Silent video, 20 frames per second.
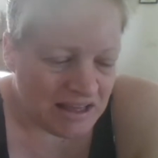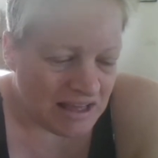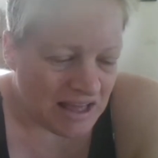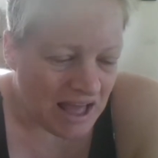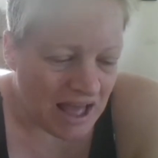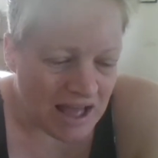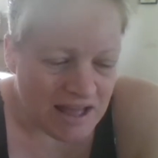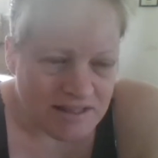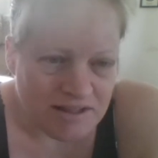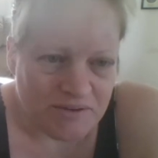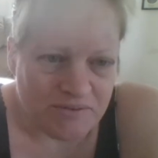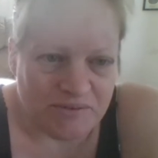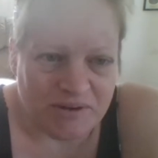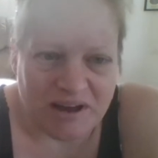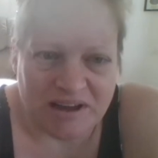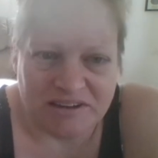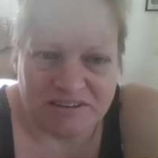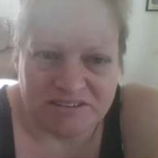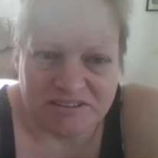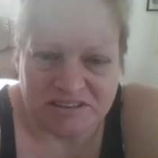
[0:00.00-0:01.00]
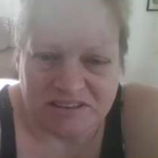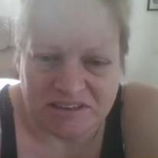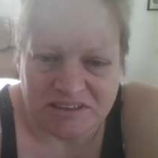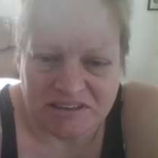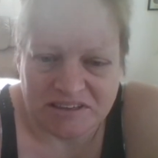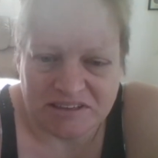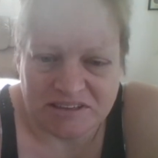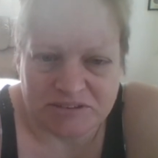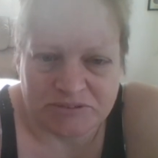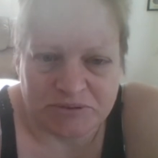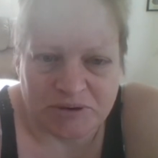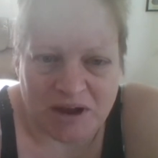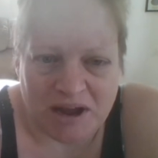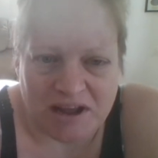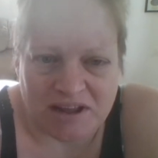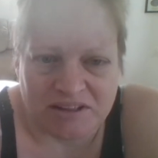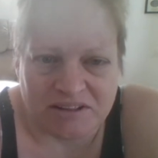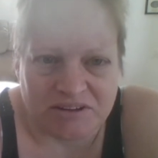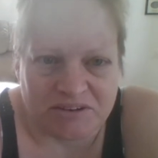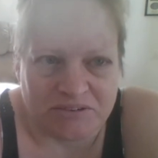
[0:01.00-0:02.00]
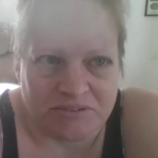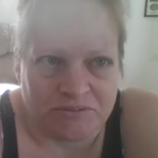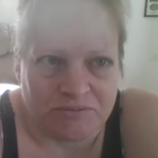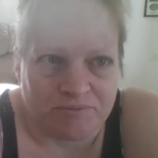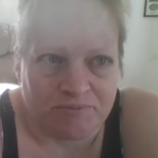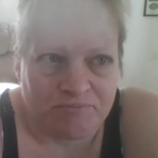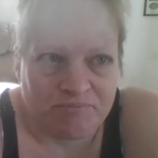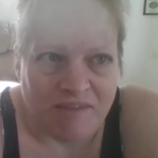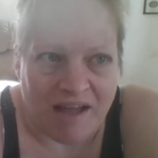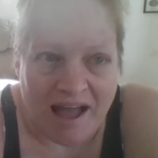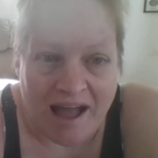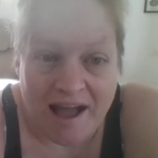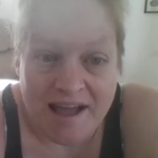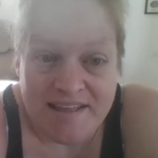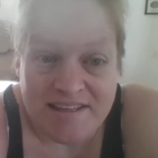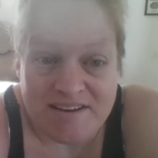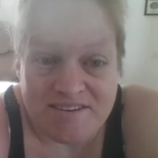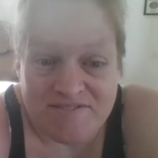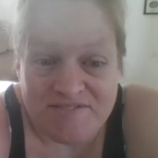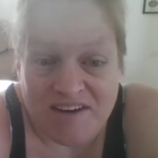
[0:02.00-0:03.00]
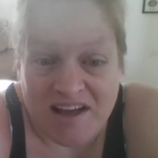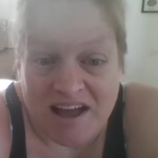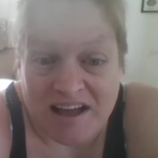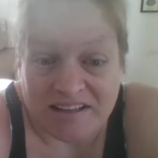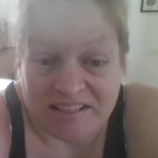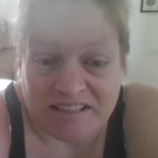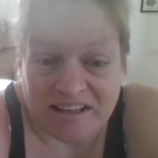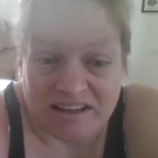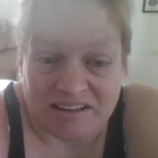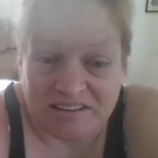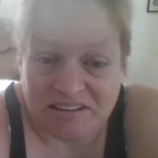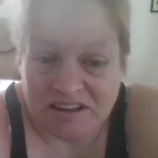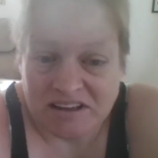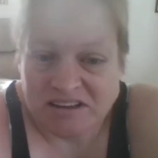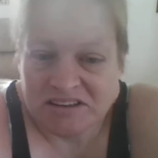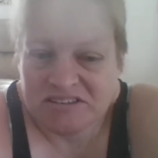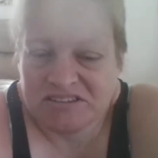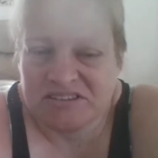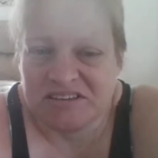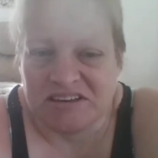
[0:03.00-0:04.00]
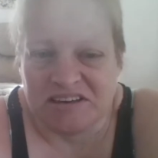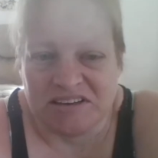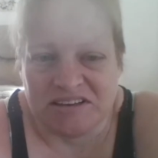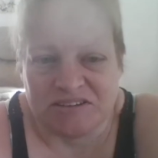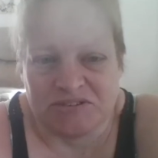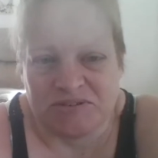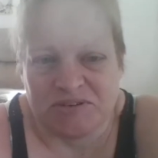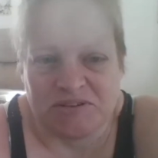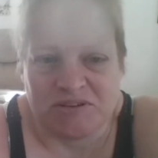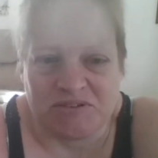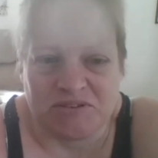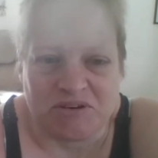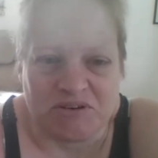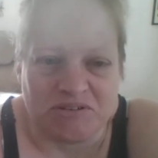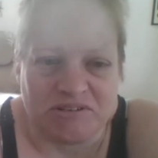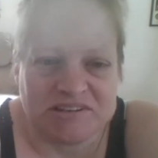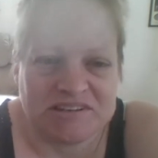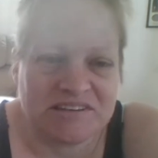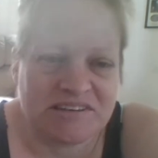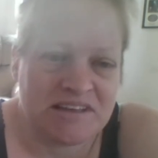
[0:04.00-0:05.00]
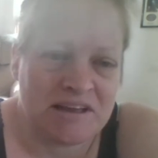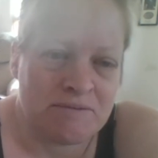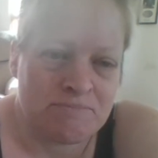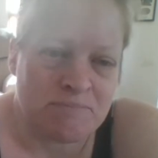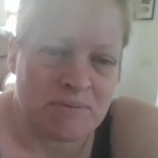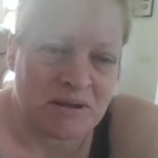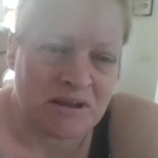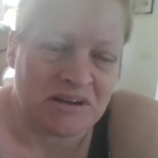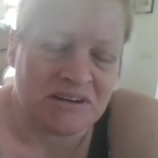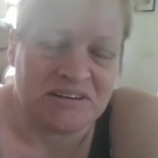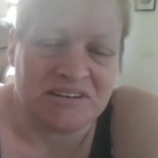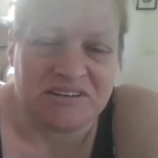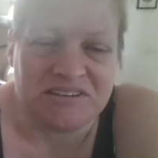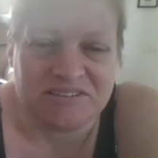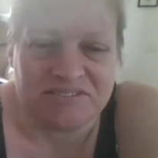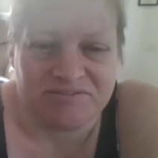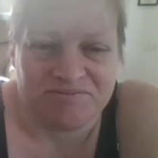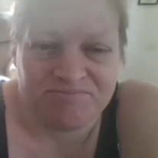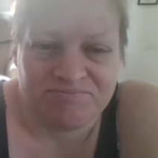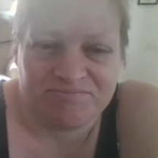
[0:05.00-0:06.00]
Otherwise, she's trying to hide the fact that she's one of those typical